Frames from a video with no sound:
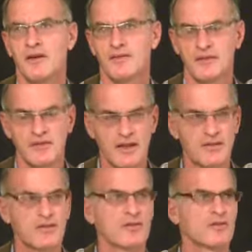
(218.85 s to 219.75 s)

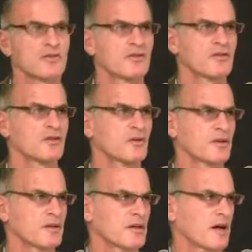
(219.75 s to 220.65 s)
dissenters
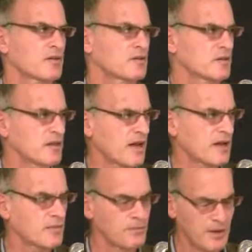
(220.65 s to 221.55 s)
during the Gaza
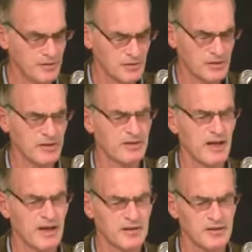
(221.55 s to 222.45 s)
attack, basically
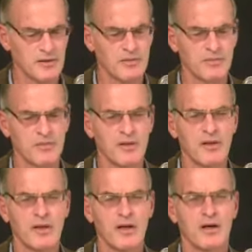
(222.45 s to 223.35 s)
attacks on
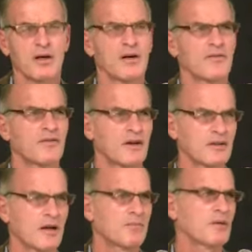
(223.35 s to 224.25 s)

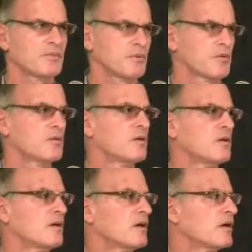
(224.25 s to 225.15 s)
Fatah people.
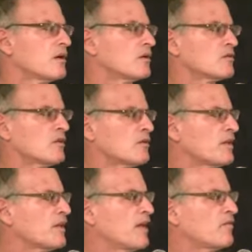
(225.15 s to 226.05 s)
So
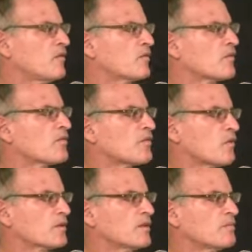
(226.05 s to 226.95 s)
they gave over
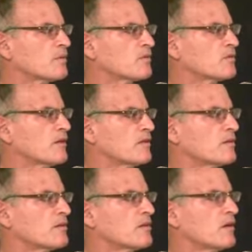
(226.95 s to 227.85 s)
40%
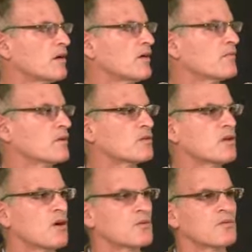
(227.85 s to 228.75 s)
of their
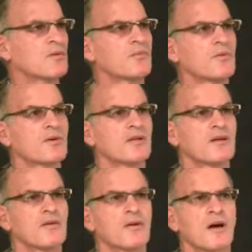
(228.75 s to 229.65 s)
total report
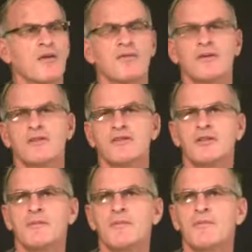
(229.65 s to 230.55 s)
coverage
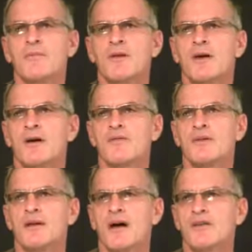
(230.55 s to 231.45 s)
of
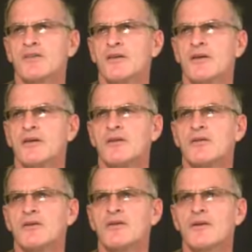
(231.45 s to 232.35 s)
the Gaza
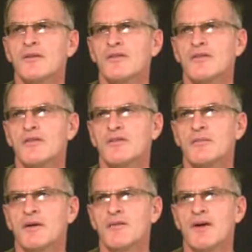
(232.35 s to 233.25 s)
to
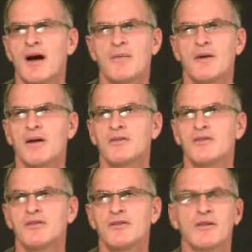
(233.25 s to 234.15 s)
criticism of
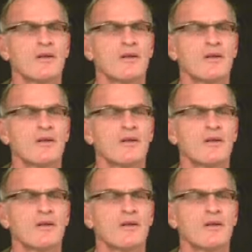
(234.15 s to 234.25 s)
Hamas.